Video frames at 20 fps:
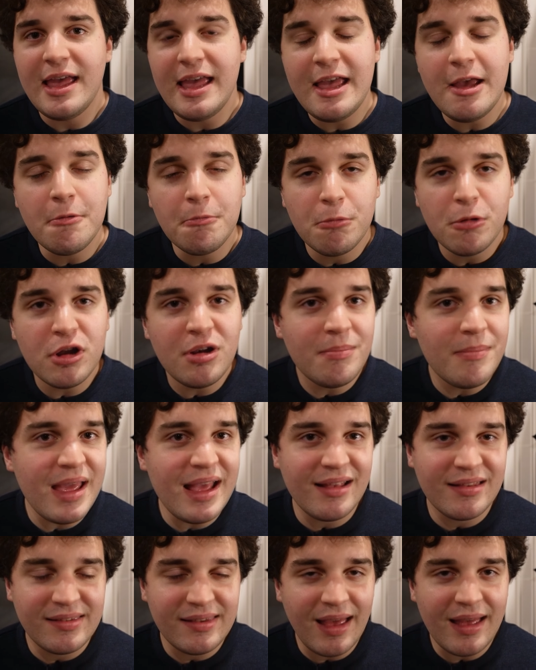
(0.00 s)
it would
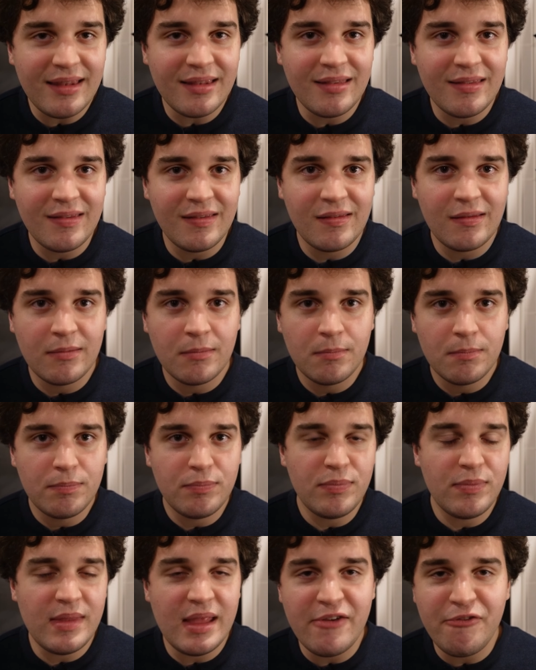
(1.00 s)
make sense
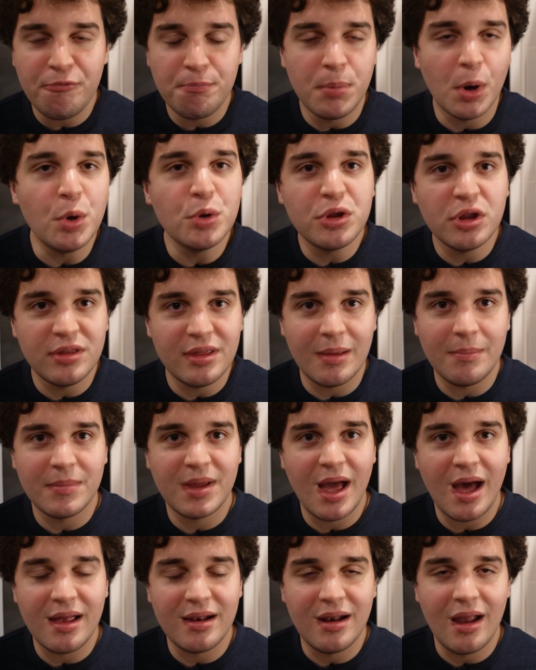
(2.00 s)
if both of them
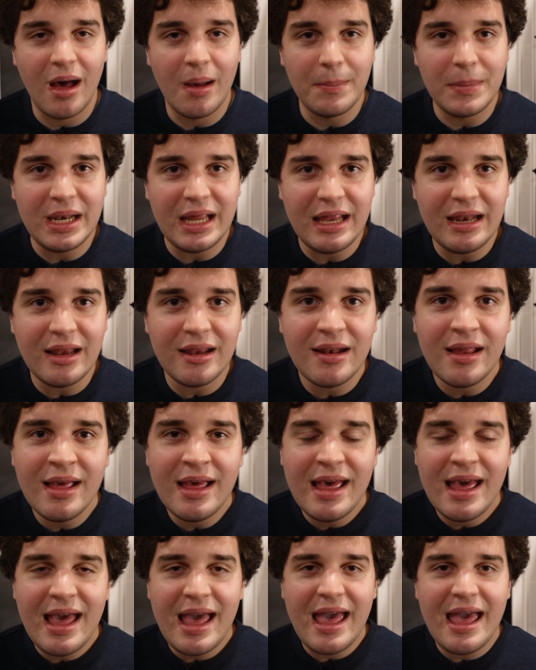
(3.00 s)
got nominated.
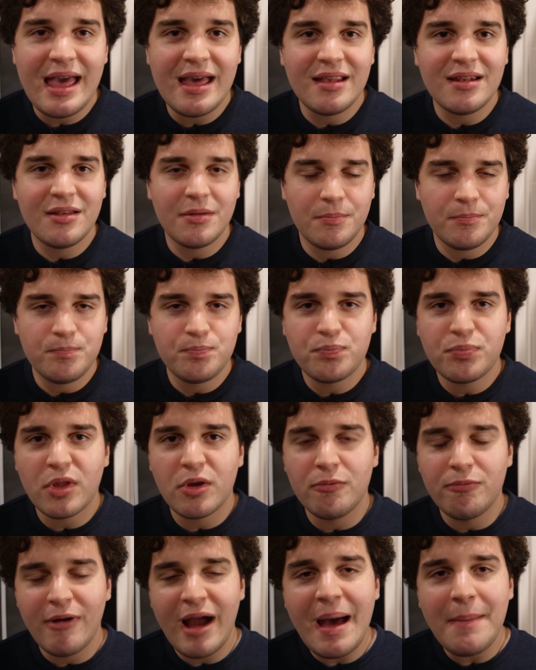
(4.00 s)
And
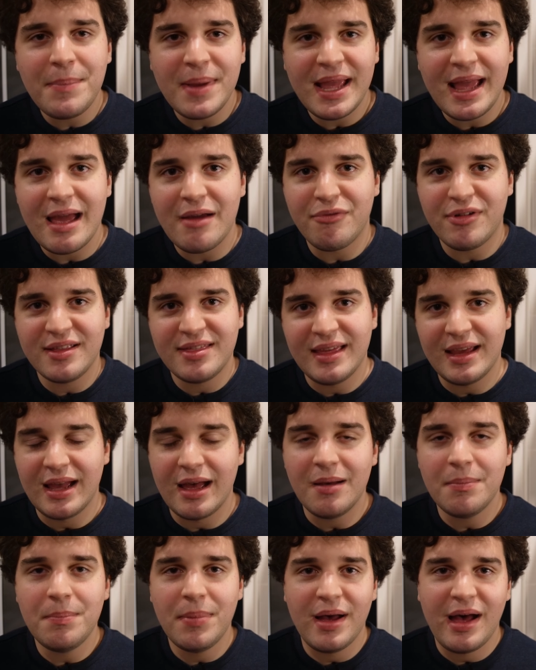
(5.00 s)
wrapping everything
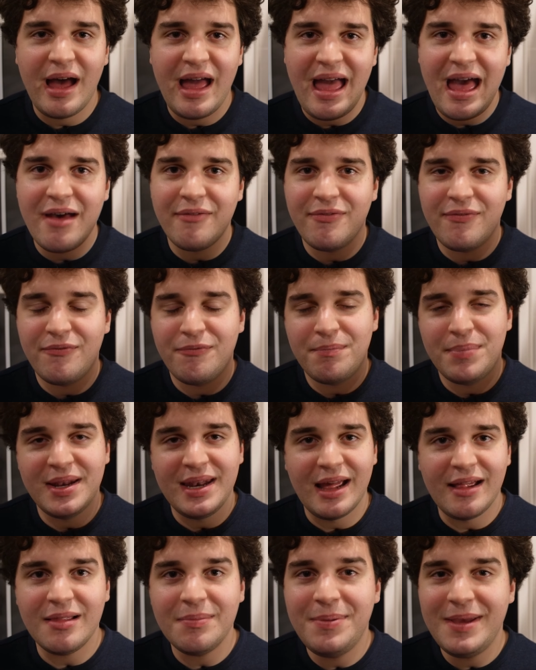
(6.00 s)
up, I have
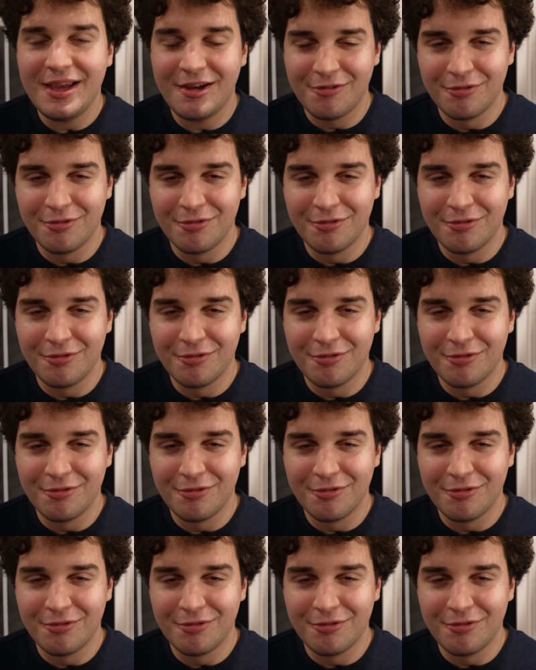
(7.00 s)
Penelope